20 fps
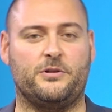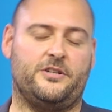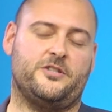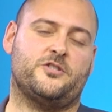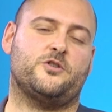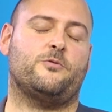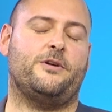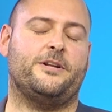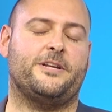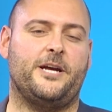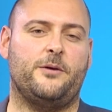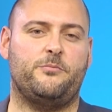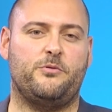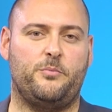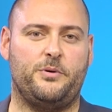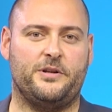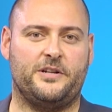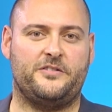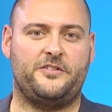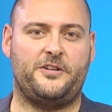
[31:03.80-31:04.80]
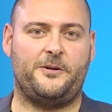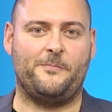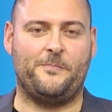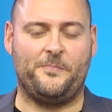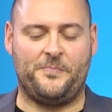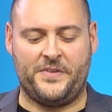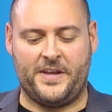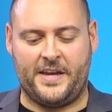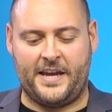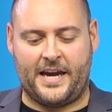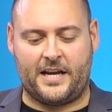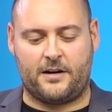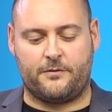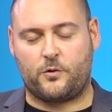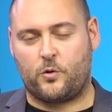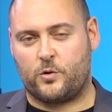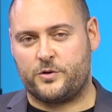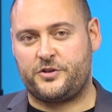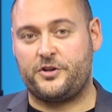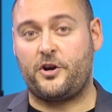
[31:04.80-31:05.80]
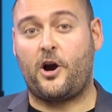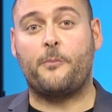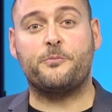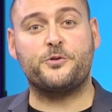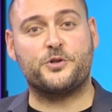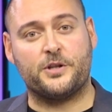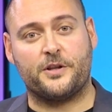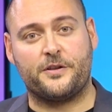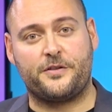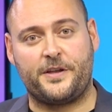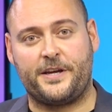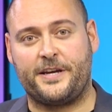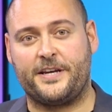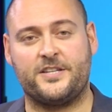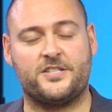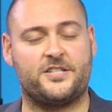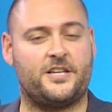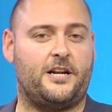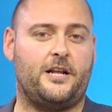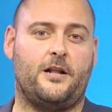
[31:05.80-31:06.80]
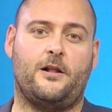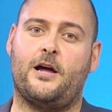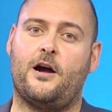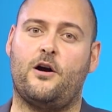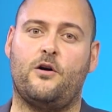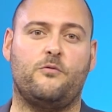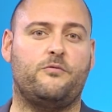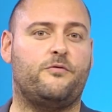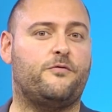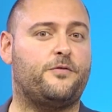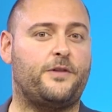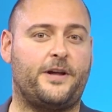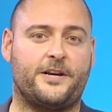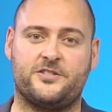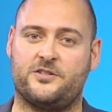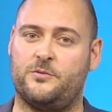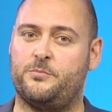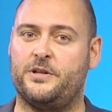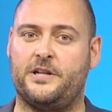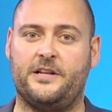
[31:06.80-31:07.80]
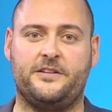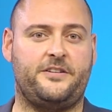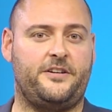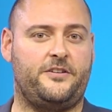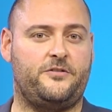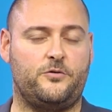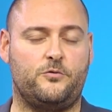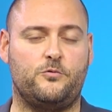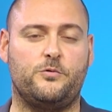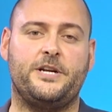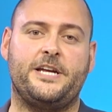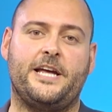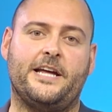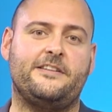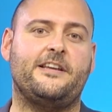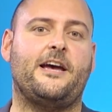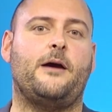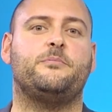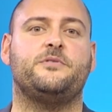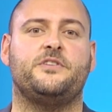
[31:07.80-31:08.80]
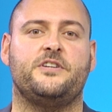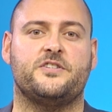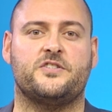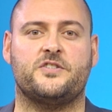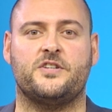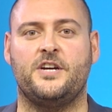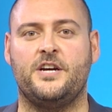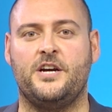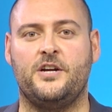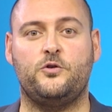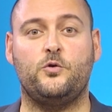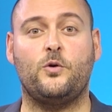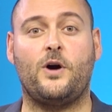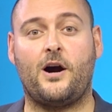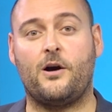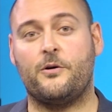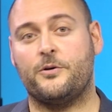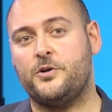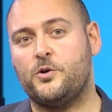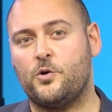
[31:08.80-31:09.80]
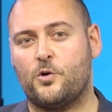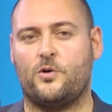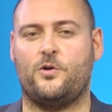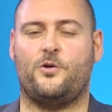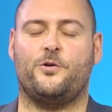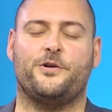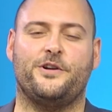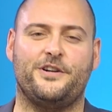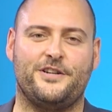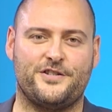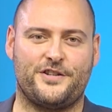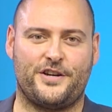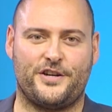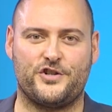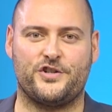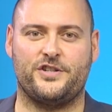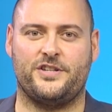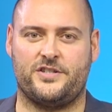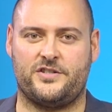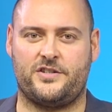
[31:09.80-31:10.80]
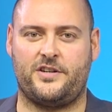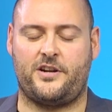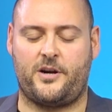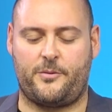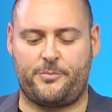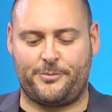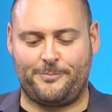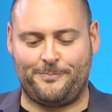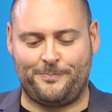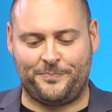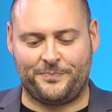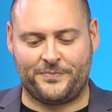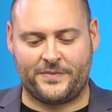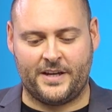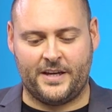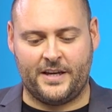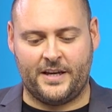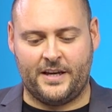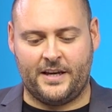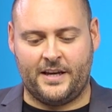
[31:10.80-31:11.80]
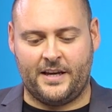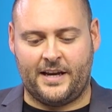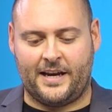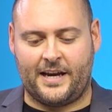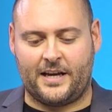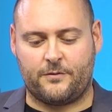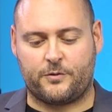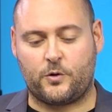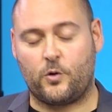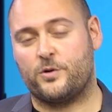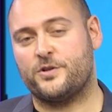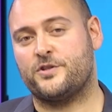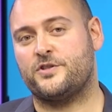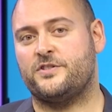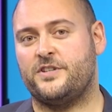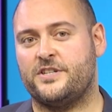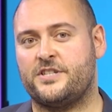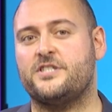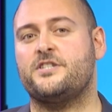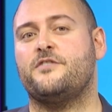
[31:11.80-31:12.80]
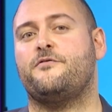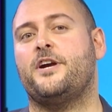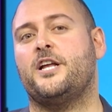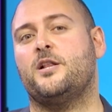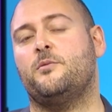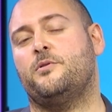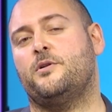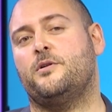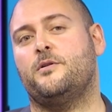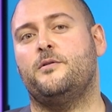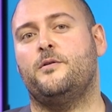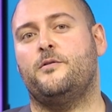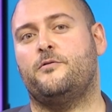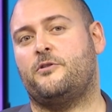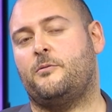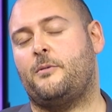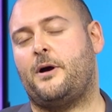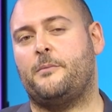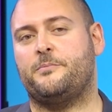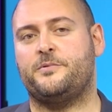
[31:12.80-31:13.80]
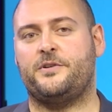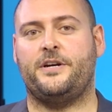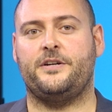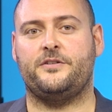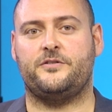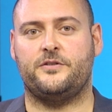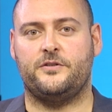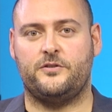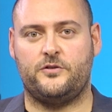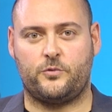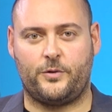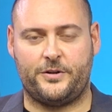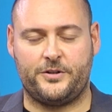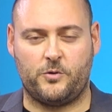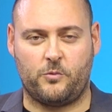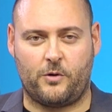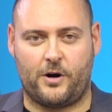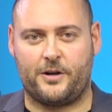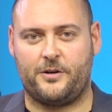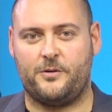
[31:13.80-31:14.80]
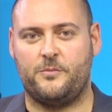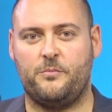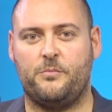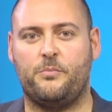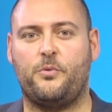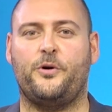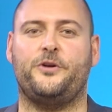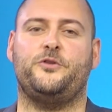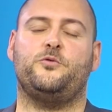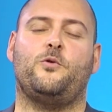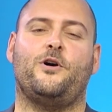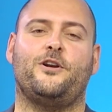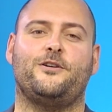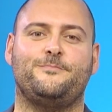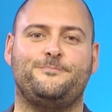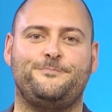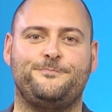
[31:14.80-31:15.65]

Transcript: this great capability. And of course, the optional things that allow flexibility to really adapt this to how your organization is set up. And of course, this is available from update 21.1.